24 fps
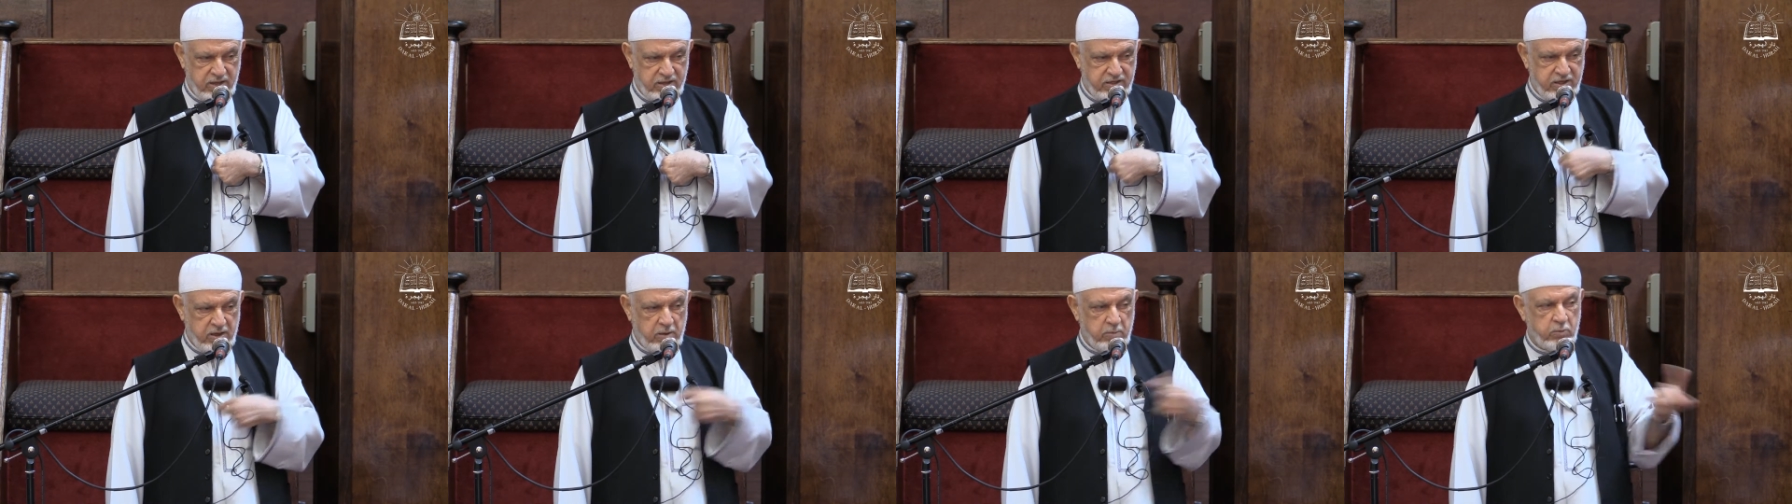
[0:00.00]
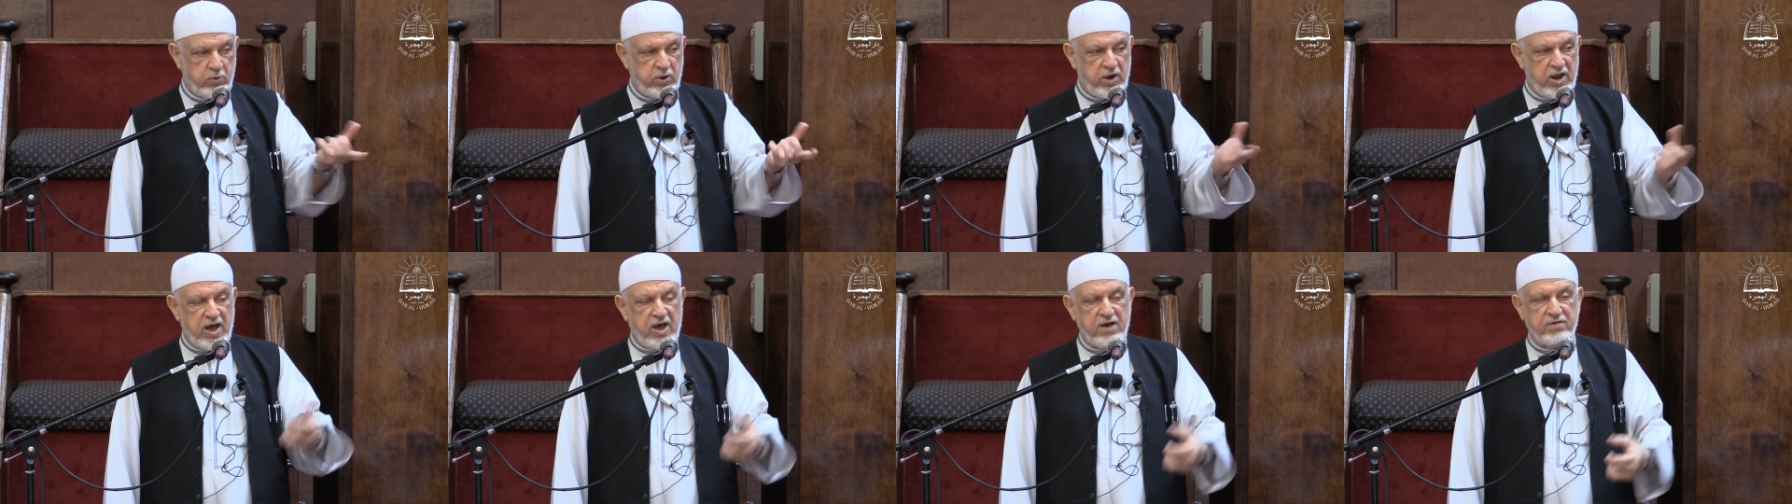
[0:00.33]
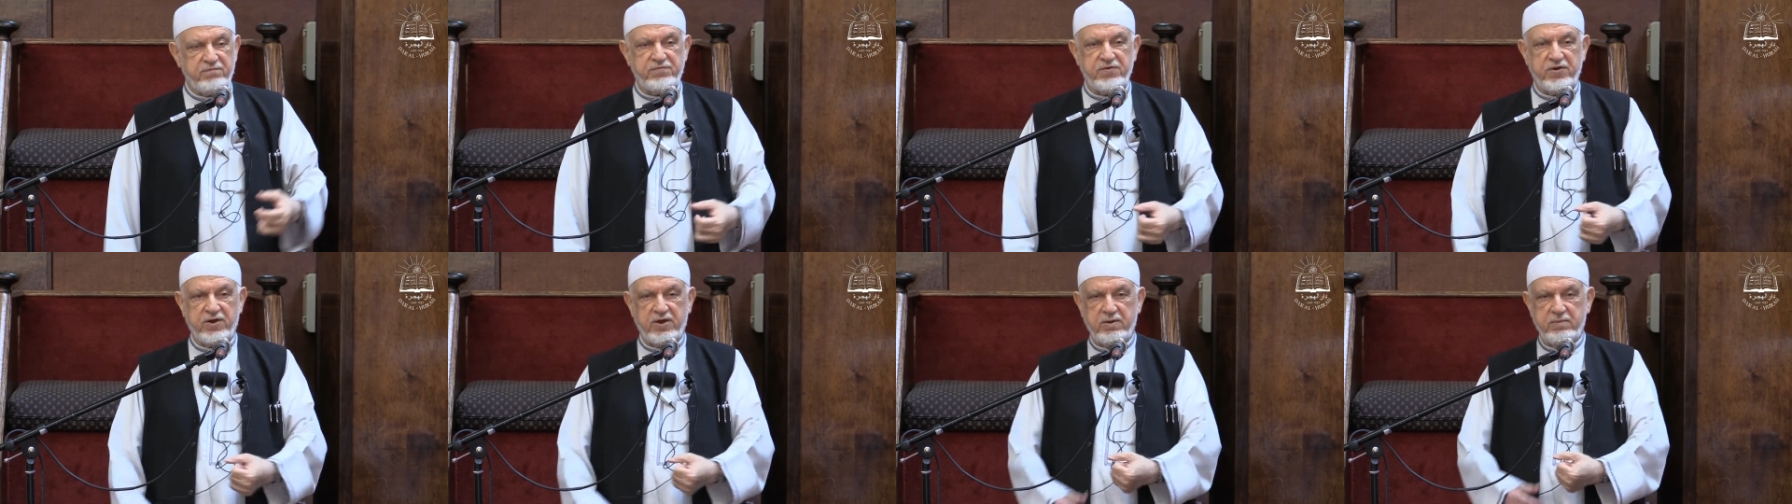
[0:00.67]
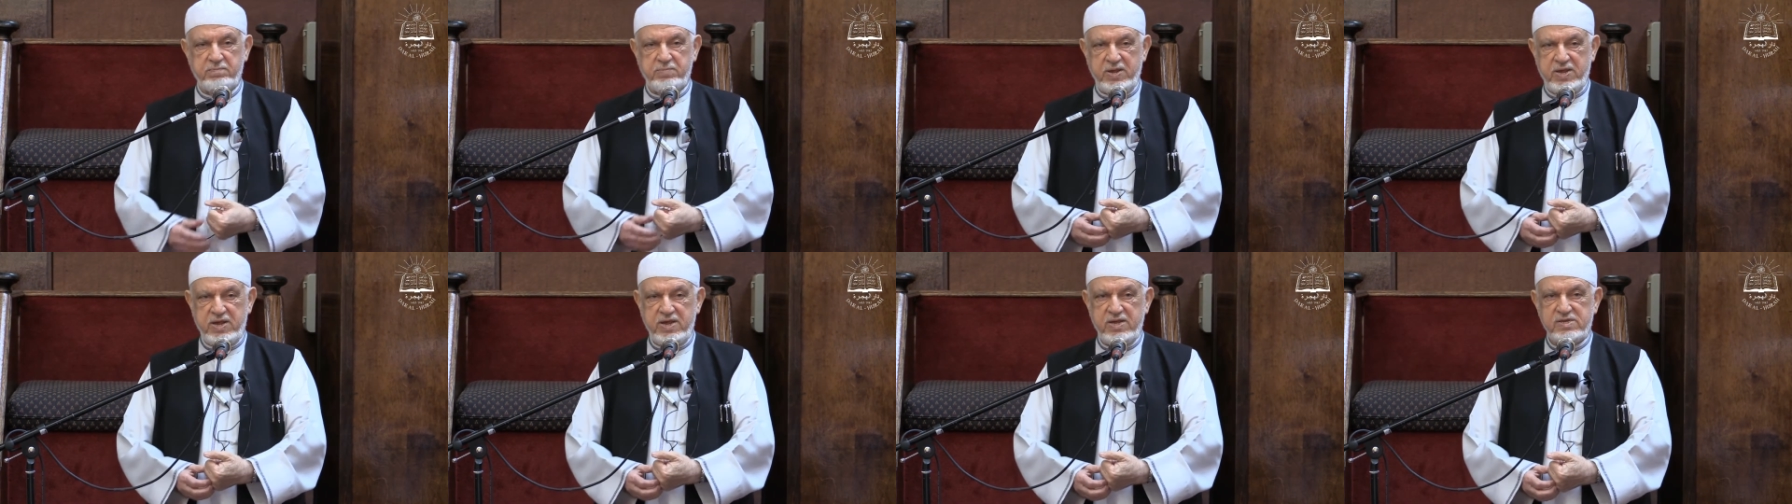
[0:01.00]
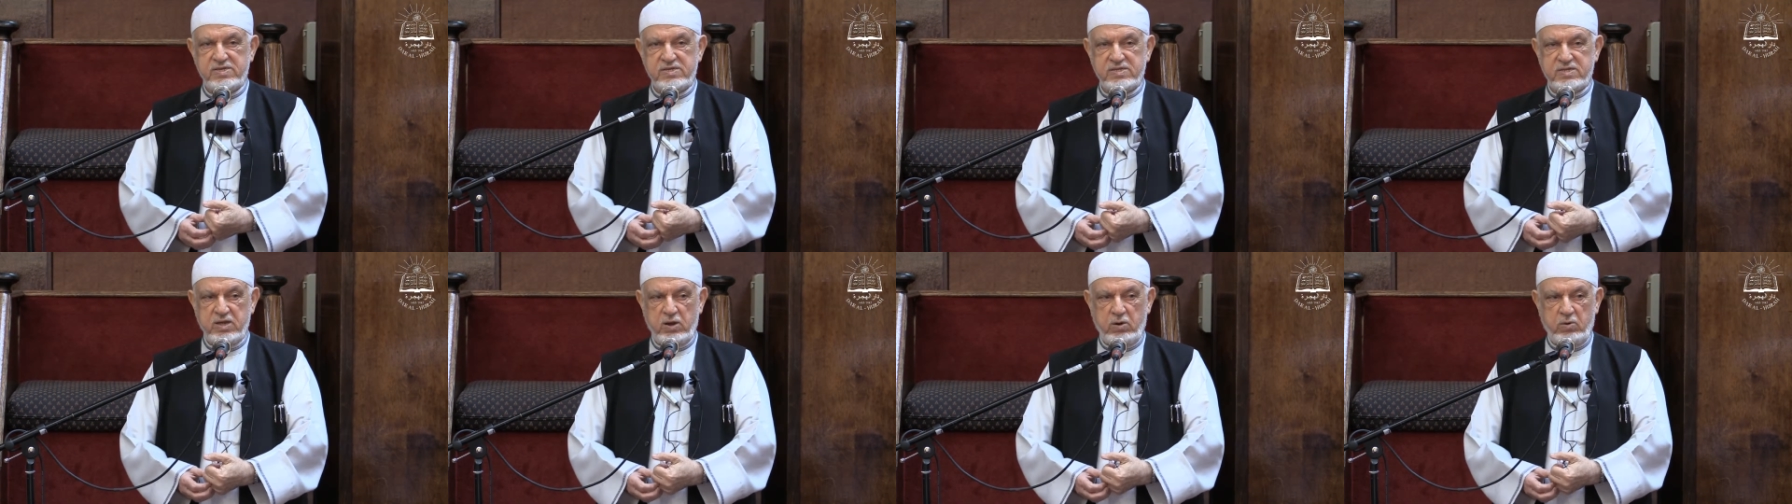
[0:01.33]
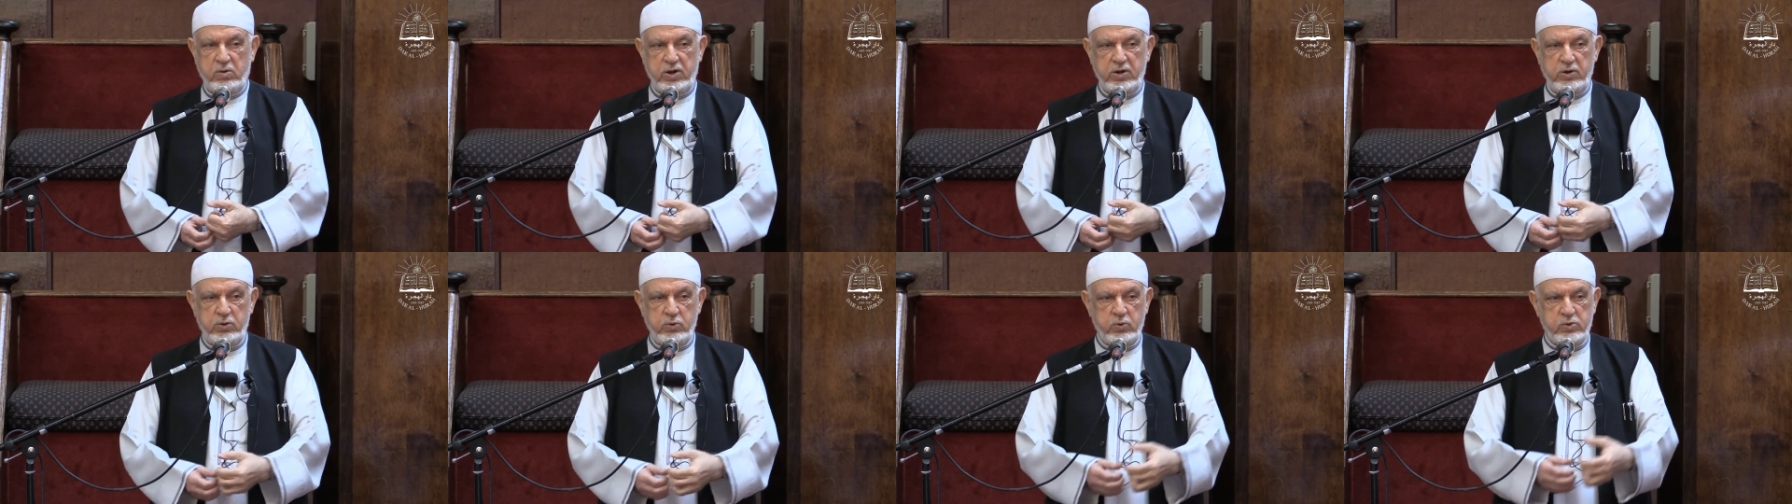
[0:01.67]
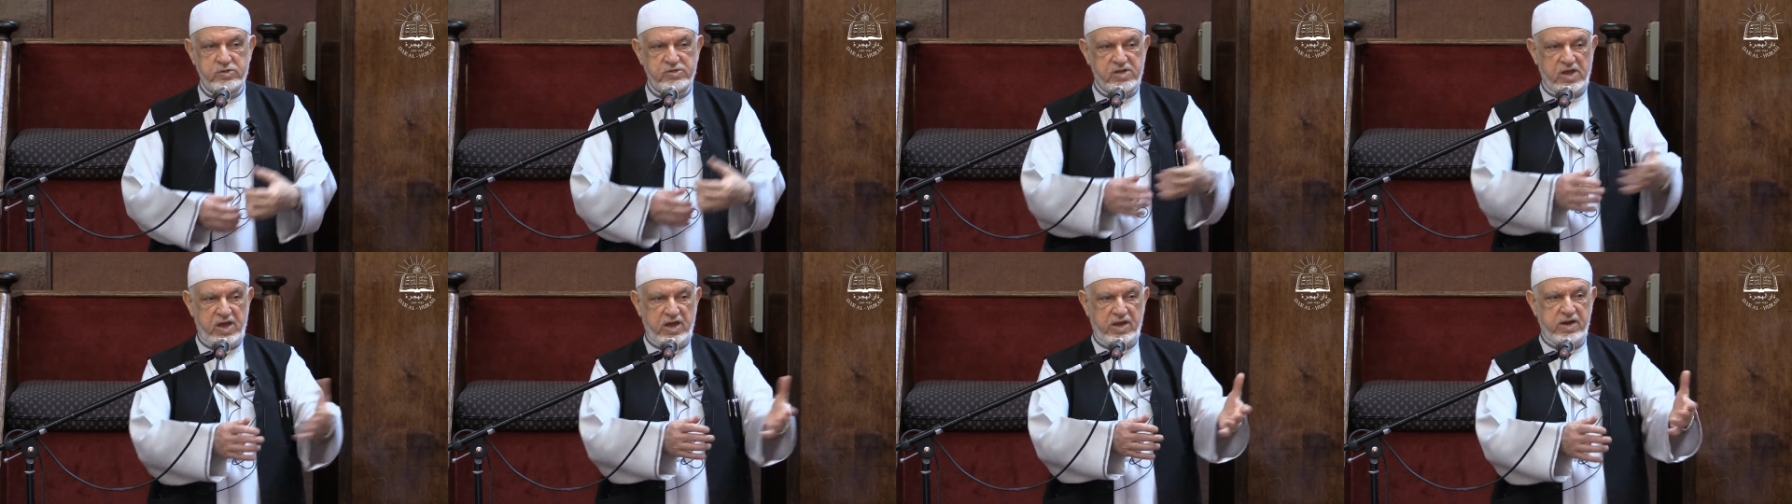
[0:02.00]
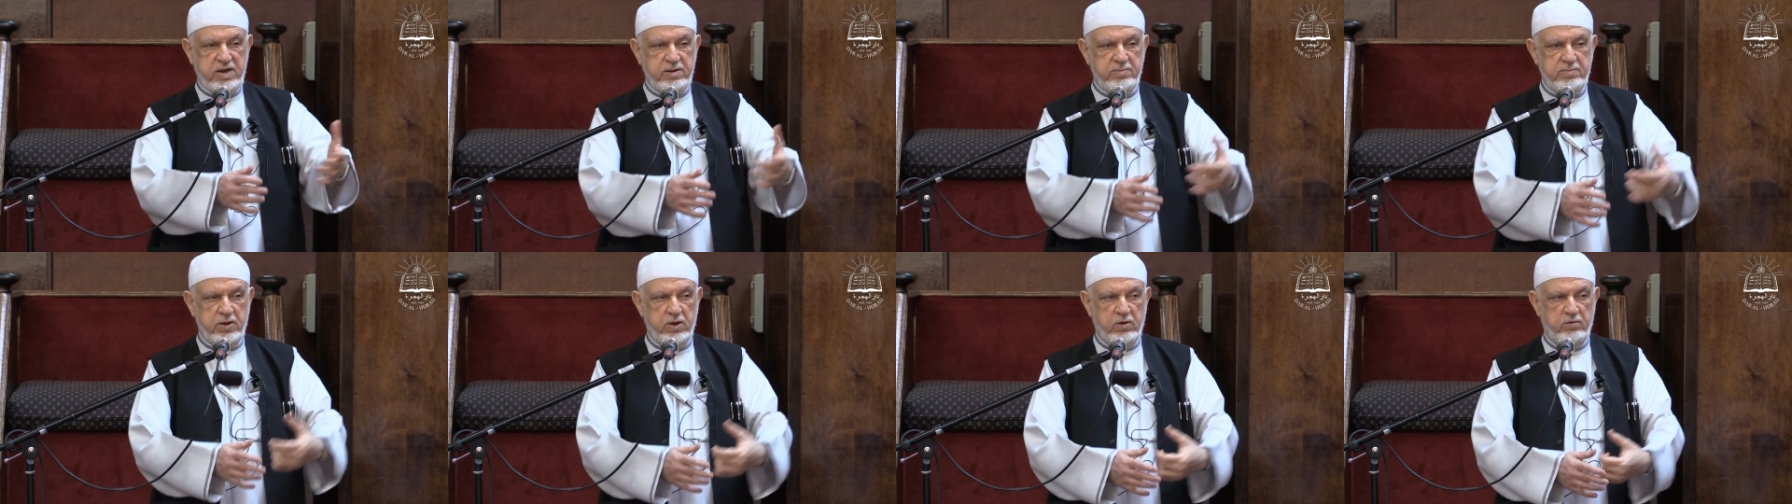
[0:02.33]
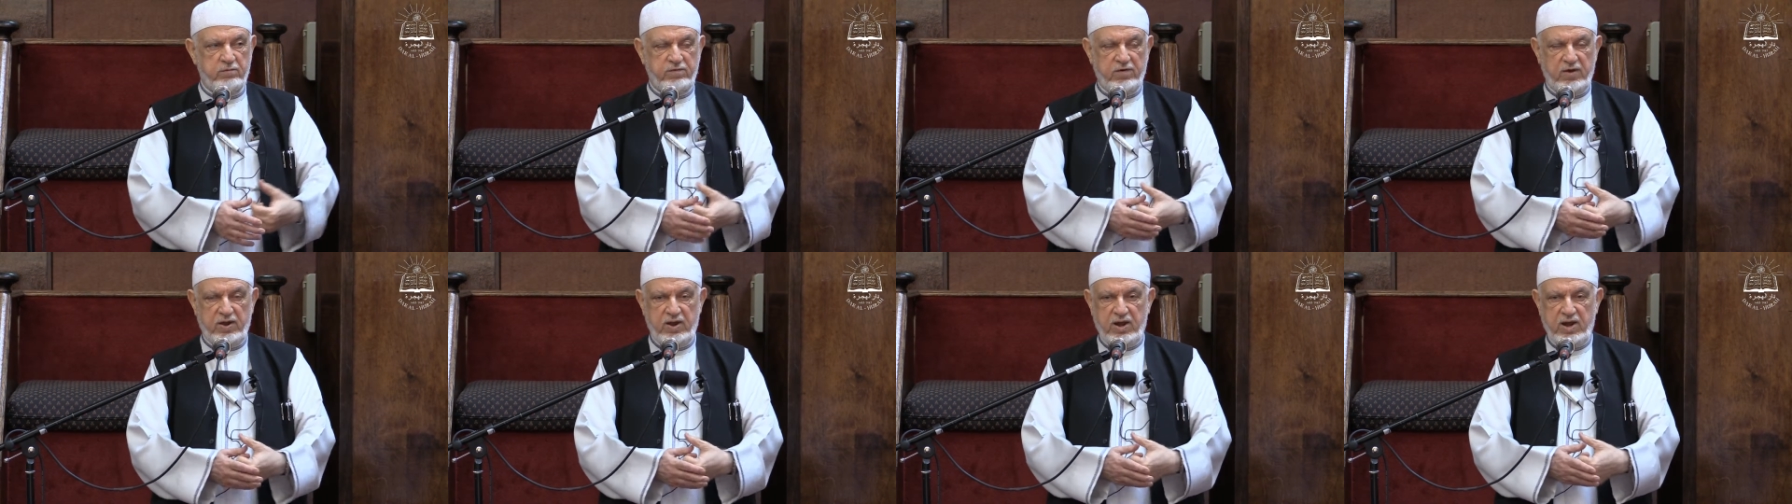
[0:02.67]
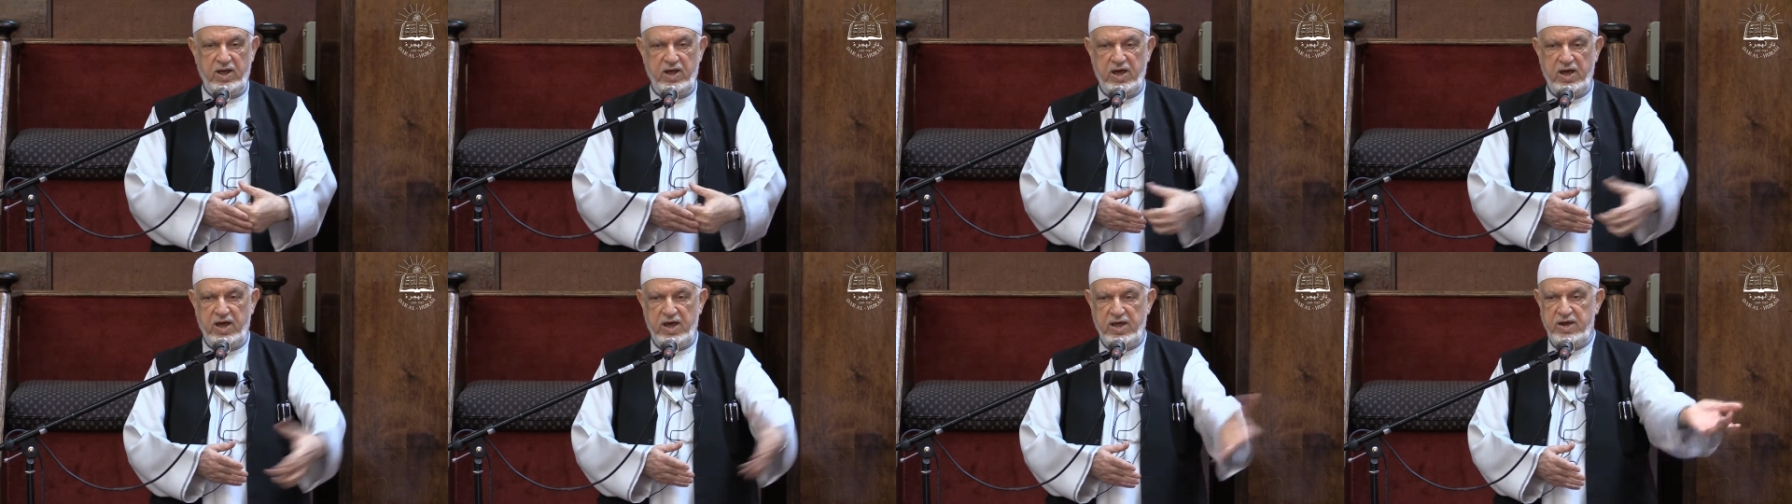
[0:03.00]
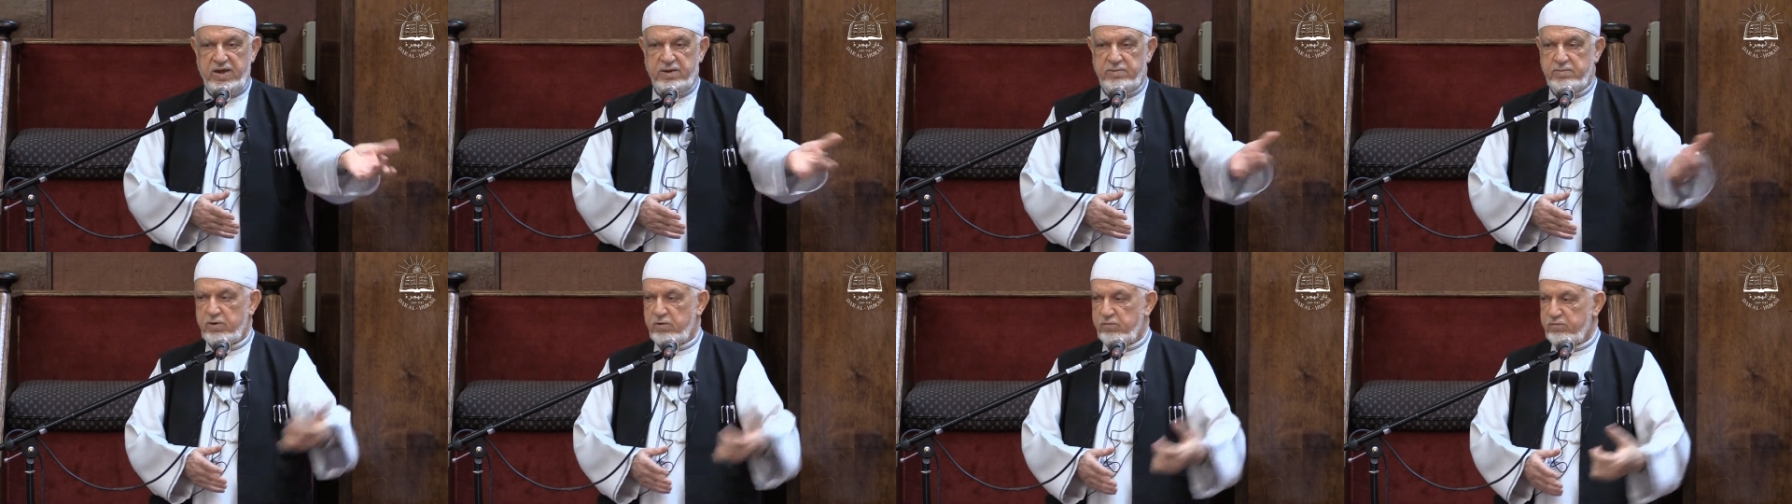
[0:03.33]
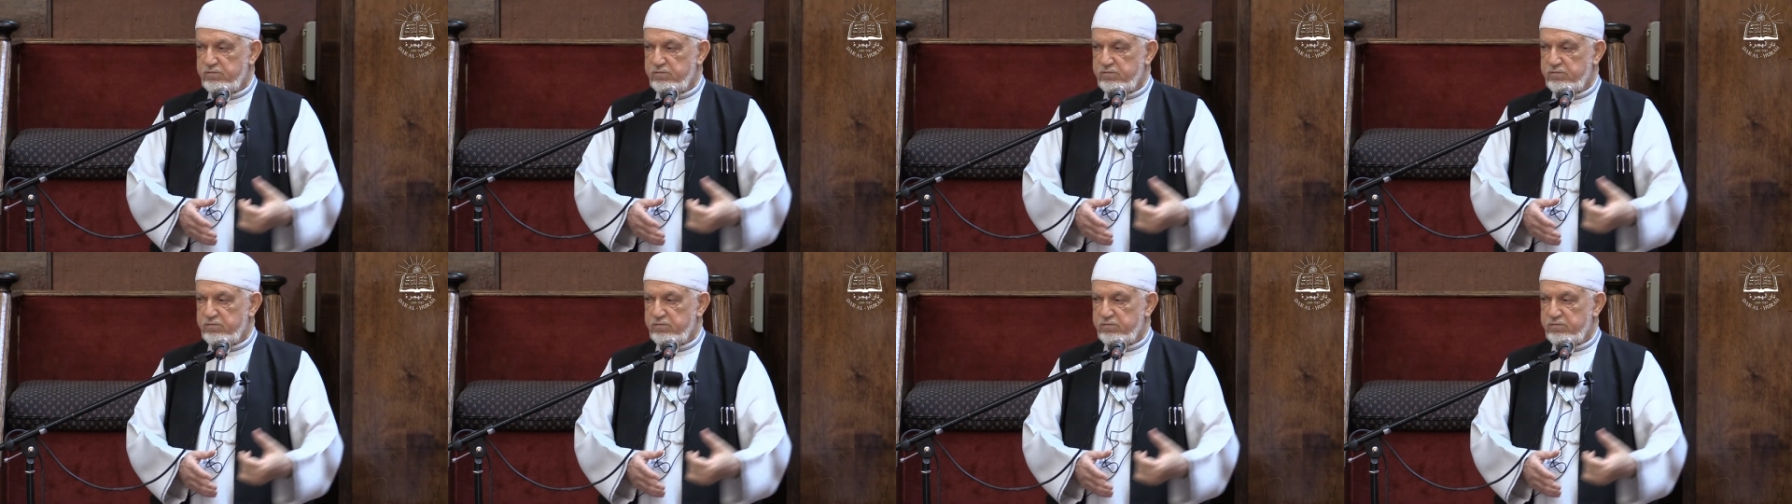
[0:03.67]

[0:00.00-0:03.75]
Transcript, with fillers: The munafiq means the one who is enemy of Allah, enemy of